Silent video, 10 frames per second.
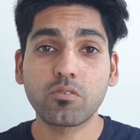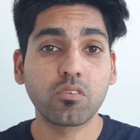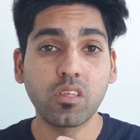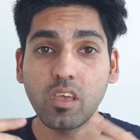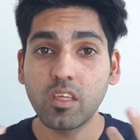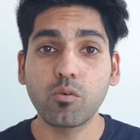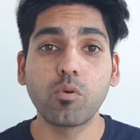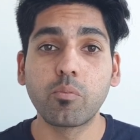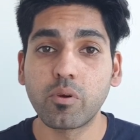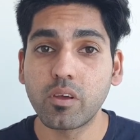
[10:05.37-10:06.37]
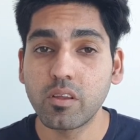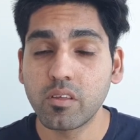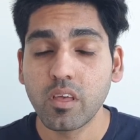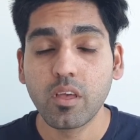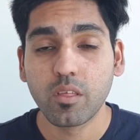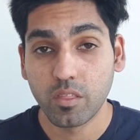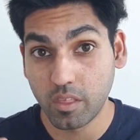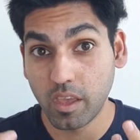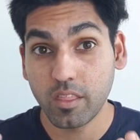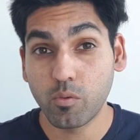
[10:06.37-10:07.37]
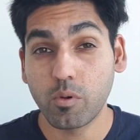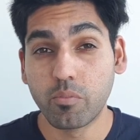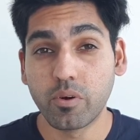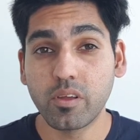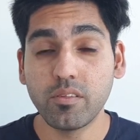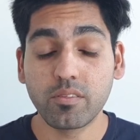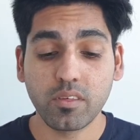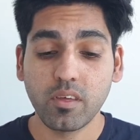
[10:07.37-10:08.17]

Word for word: So the air that we breathe, the air that we breathe,